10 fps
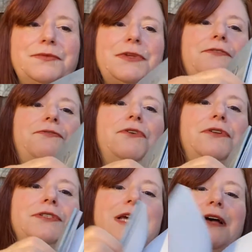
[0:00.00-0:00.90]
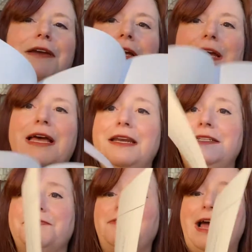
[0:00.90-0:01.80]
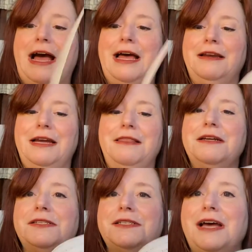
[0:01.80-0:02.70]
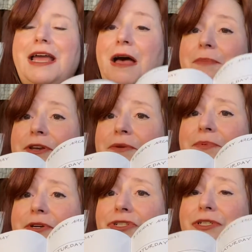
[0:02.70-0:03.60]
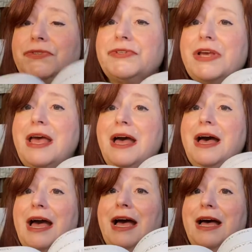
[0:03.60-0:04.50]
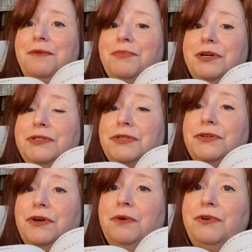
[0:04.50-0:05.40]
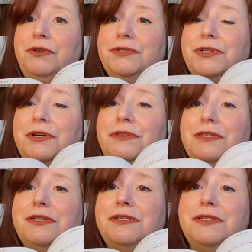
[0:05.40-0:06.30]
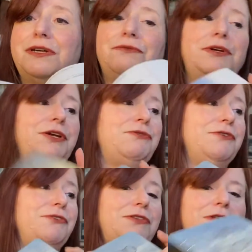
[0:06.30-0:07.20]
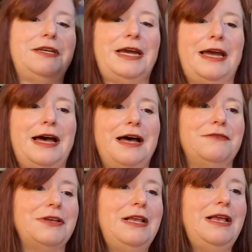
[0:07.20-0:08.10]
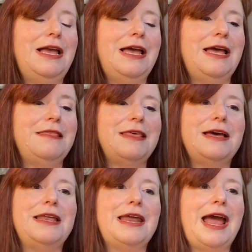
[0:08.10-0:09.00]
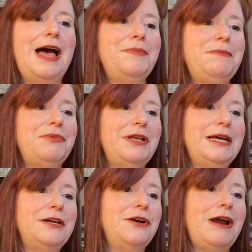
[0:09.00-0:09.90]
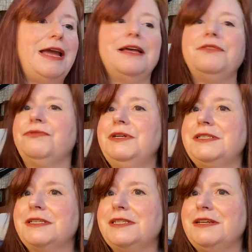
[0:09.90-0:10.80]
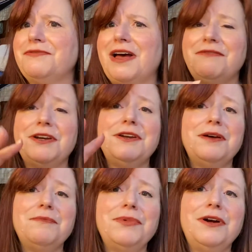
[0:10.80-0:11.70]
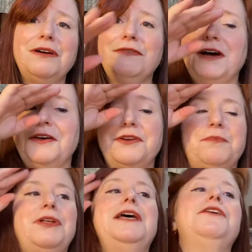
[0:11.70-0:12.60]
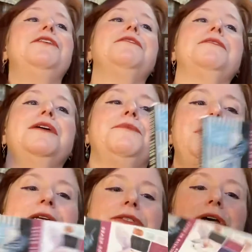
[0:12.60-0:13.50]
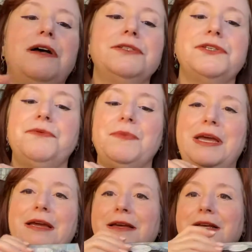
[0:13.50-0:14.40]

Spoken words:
it folds out and it's flat. And this I happened to purchase at Barnes and Noble. So this is a really groovy thing to have. And then Happy Planner and 365 and a number of other planner companies also make